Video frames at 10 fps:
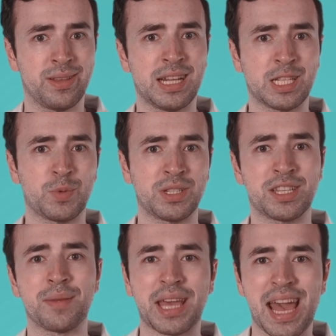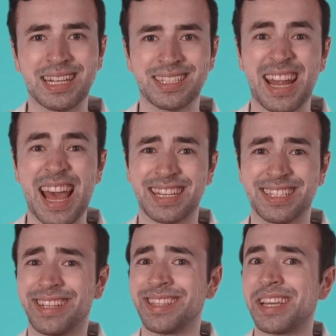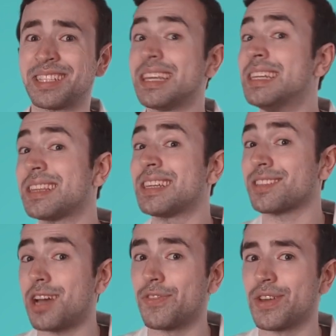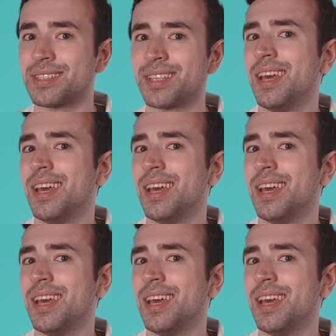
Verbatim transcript: That's when stomach acid accidentally gets into the esophagus,